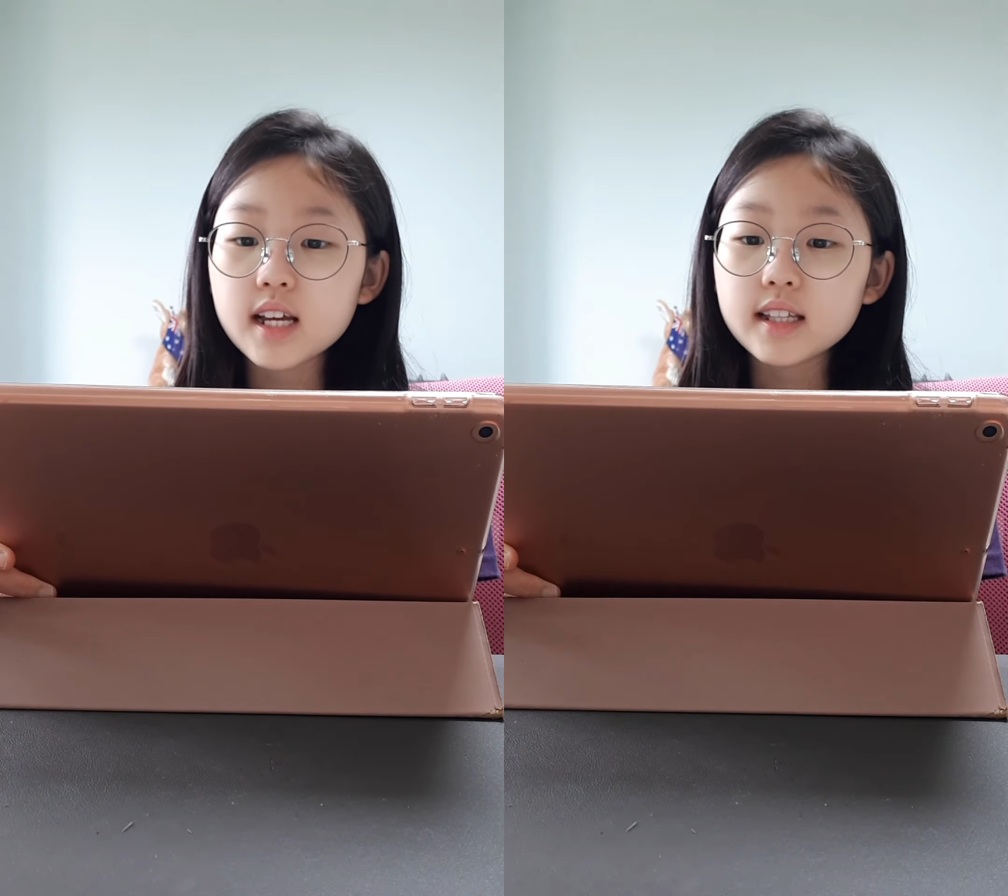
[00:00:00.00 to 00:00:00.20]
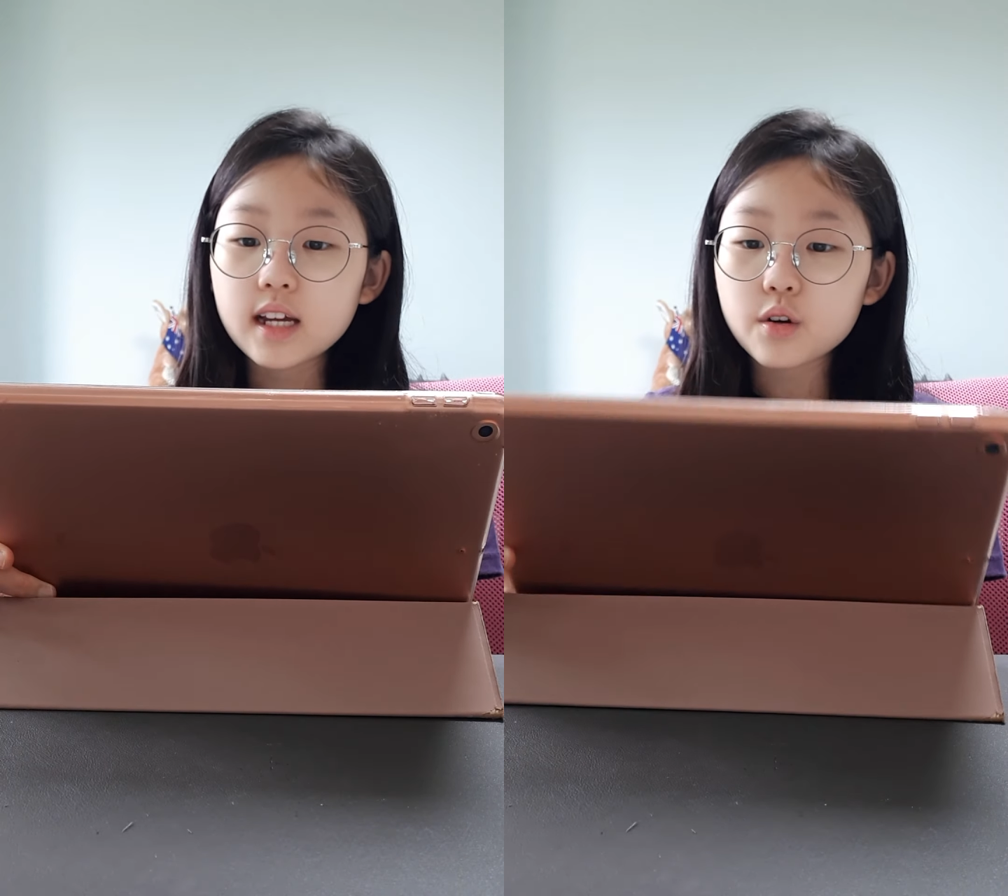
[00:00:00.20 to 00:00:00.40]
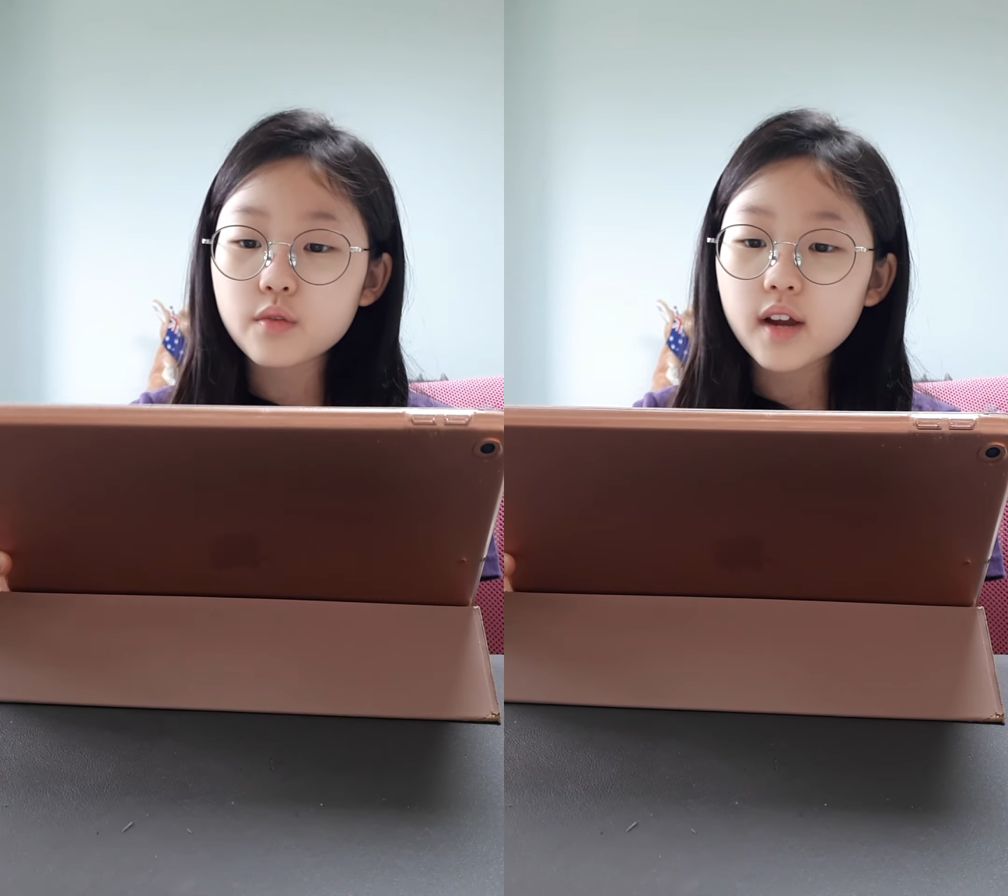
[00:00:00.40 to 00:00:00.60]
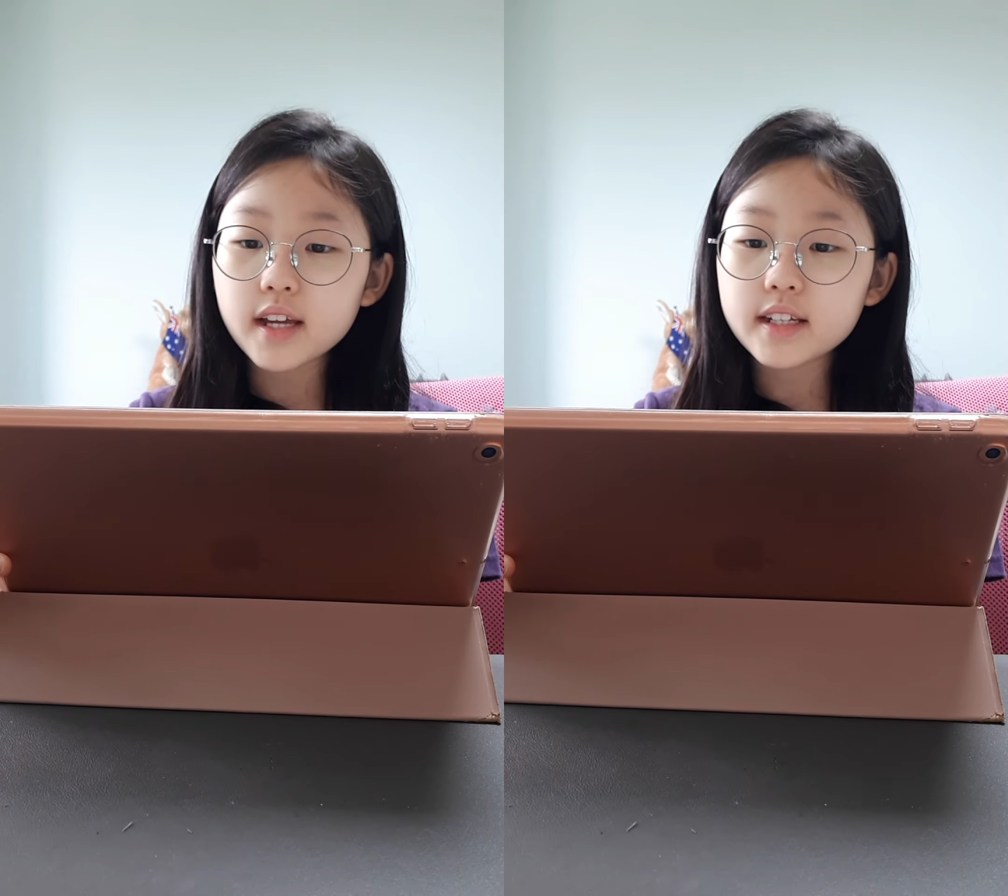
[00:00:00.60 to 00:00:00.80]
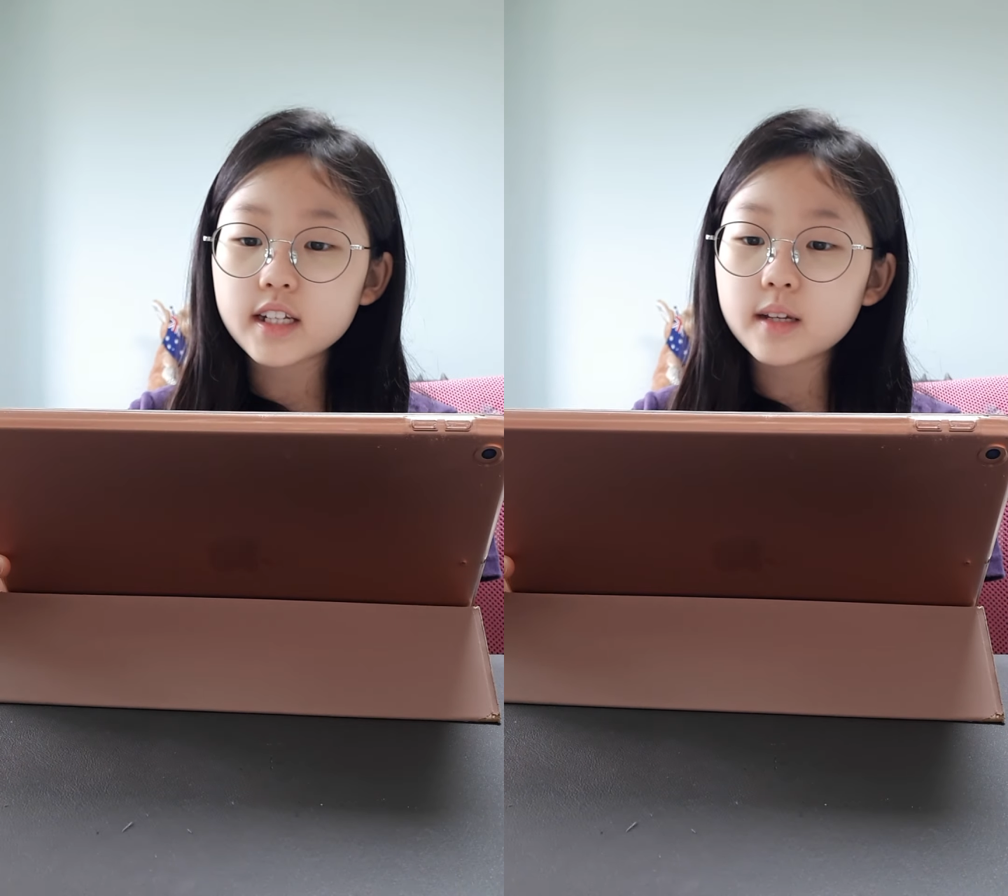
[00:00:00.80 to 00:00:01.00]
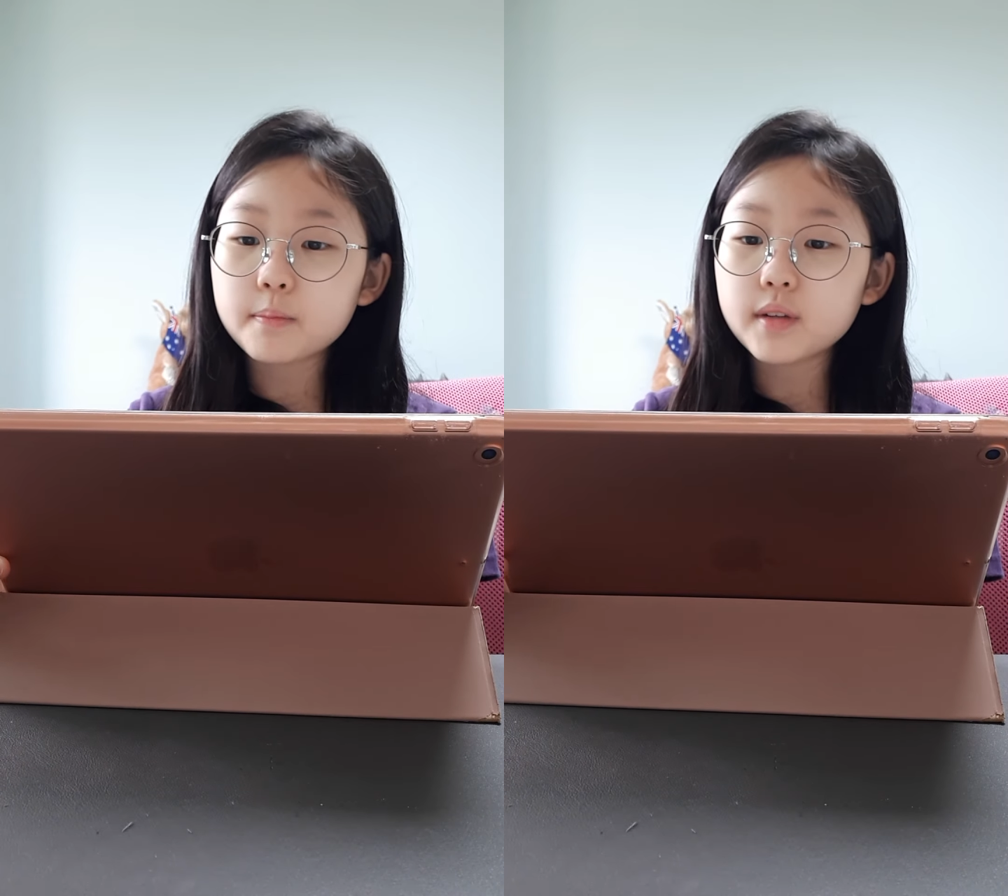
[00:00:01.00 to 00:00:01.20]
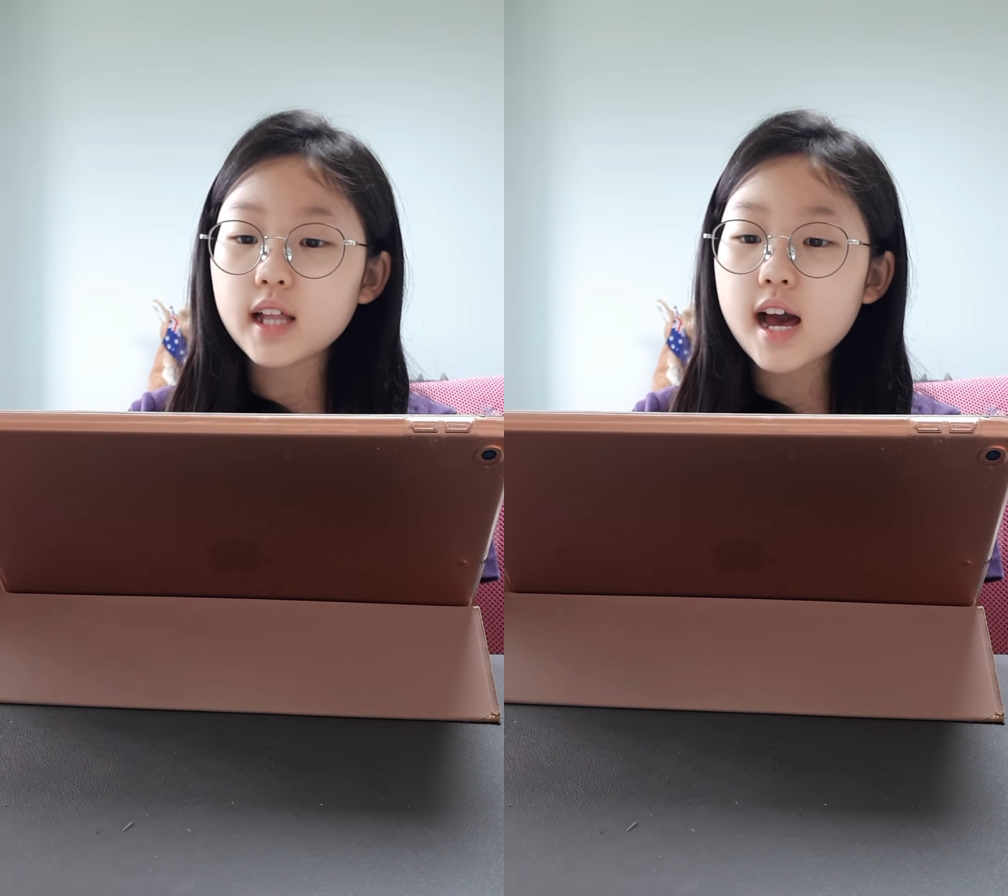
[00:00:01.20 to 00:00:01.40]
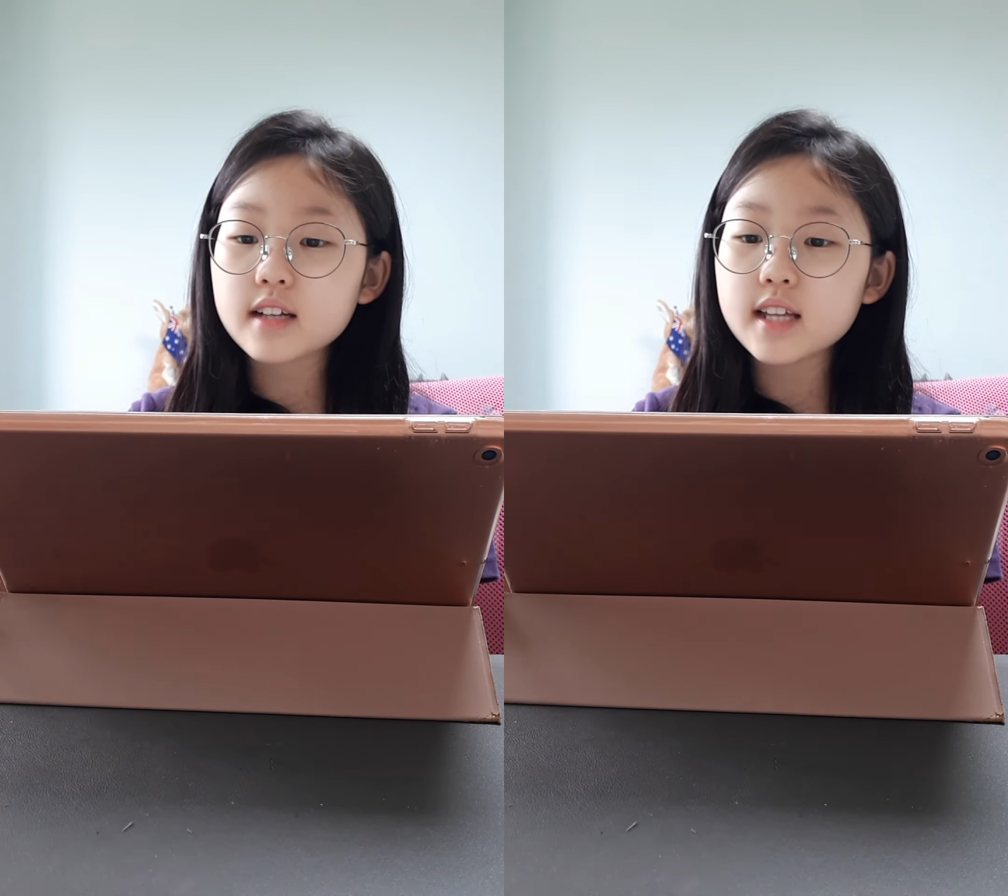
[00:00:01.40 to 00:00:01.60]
decorated it black